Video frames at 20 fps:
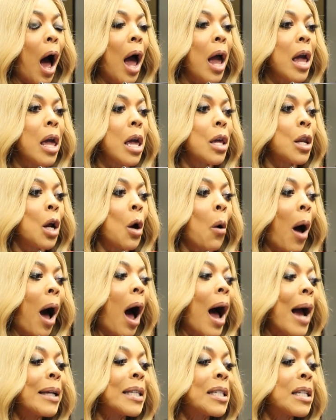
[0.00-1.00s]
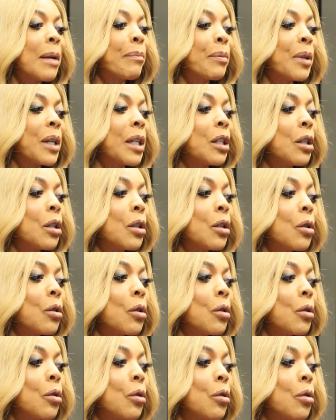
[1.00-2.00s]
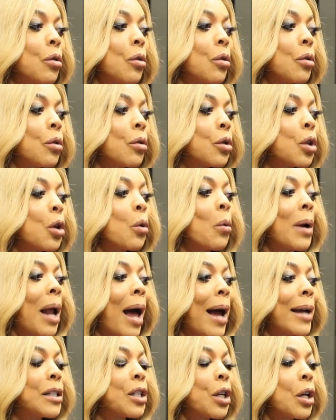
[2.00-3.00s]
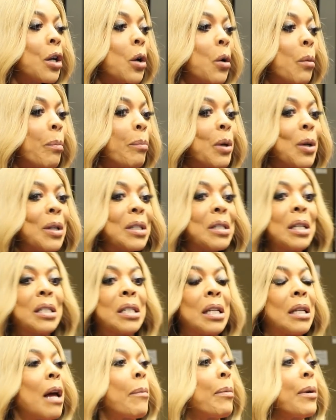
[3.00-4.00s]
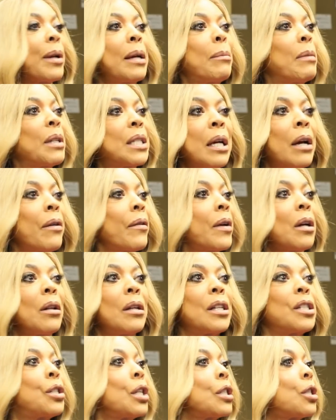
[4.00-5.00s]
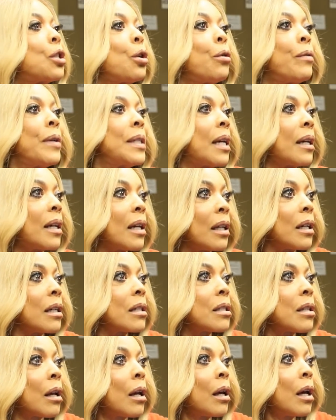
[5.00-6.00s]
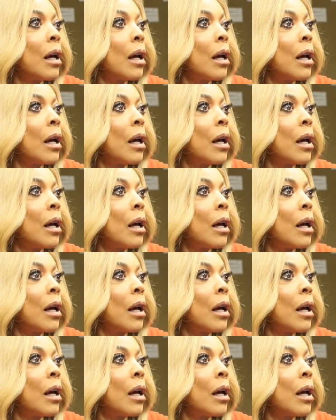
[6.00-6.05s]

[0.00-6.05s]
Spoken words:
I simply do what I do because the celebrity material is just too ridiculous.